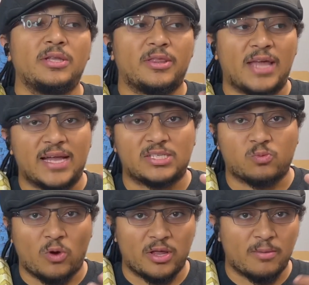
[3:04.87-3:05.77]
That's
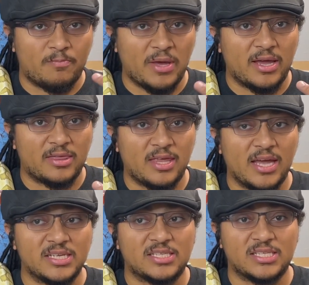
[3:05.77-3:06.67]
one of the big
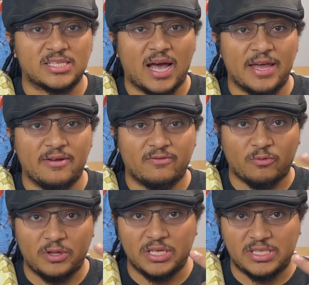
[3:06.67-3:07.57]
things that's kind of
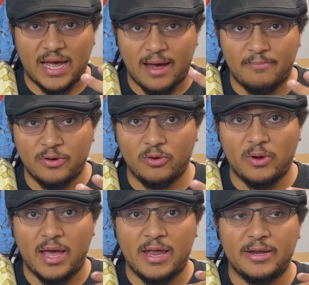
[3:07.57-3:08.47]
really taboo
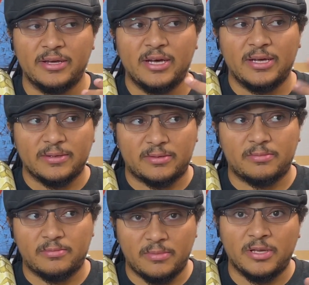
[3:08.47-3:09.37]
and,
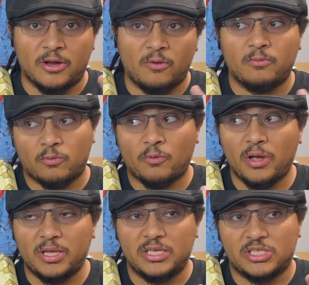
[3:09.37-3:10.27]

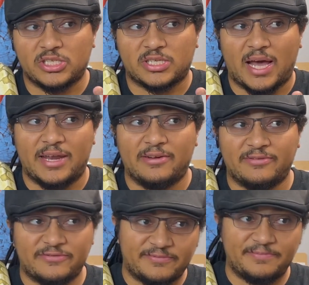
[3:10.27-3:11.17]
really just kind
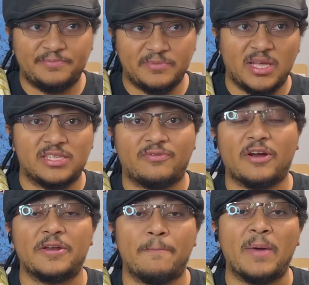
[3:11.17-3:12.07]
of, it's
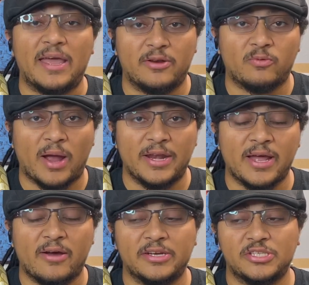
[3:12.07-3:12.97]
very debated right
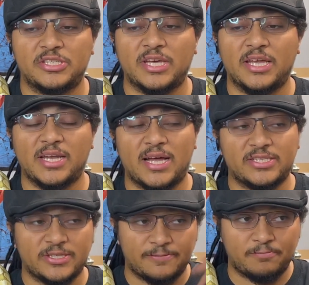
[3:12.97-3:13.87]
now, I should say, not
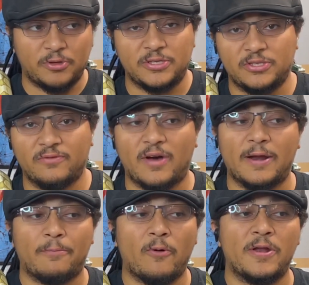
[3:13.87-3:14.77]
to put too fine
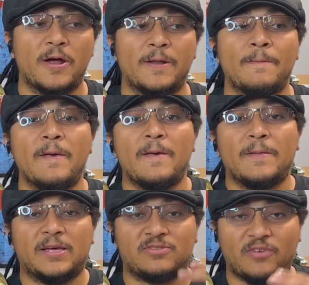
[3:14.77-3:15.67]
a point on it.
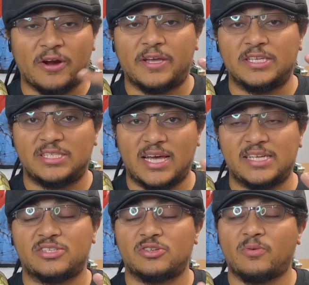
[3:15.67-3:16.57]
It's very
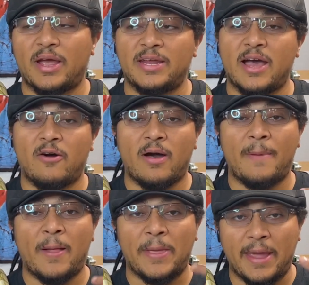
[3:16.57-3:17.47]
contested right now
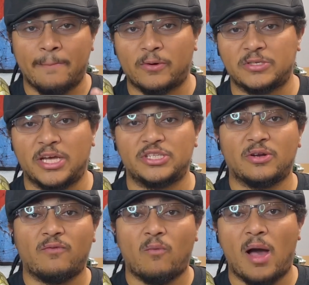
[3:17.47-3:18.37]
about the importation
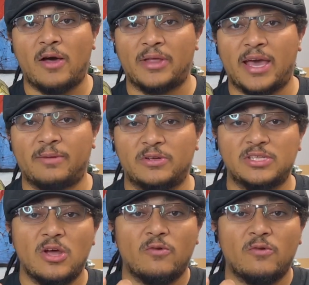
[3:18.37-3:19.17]
of wild animals.